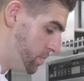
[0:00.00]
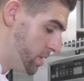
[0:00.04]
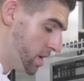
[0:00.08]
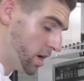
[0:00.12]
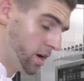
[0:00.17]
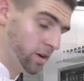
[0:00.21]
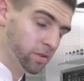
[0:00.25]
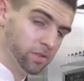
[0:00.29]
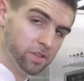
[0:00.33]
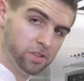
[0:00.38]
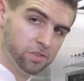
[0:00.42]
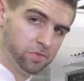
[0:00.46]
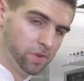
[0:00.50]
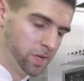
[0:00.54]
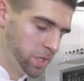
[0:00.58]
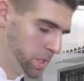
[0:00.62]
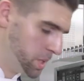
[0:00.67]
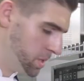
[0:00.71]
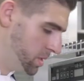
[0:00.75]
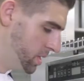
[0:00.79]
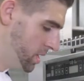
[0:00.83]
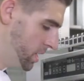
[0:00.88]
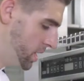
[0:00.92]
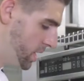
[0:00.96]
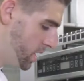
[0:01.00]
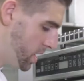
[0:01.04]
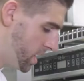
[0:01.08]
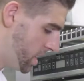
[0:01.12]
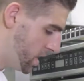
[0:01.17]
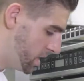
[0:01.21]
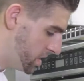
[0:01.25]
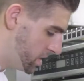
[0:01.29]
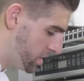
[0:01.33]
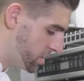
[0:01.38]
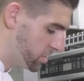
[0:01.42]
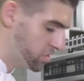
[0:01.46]
an eye on this fish.
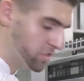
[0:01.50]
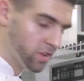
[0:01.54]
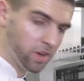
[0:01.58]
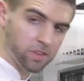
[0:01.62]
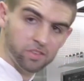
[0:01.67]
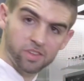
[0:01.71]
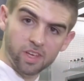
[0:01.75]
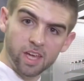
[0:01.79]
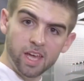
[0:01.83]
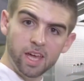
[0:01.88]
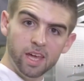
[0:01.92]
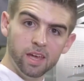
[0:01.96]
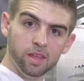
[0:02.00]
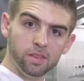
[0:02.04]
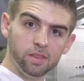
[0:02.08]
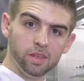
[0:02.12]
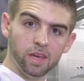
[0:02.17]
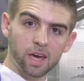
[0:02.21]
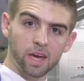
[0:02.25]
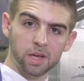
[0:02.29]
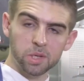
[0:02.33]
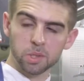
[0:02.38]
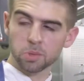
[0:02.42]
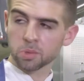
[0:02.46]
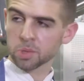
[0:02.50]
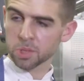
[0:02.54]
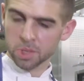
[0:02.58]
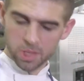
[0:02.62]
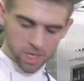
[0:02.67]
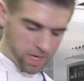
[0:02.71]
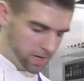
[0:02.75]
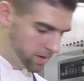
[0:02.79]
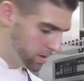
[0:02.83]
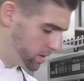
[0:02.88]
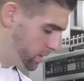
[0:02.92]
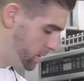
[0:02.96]
You can start to hear the actual
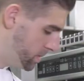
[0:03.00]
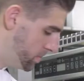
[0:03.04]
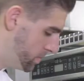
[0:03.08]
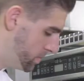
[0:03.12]
skin.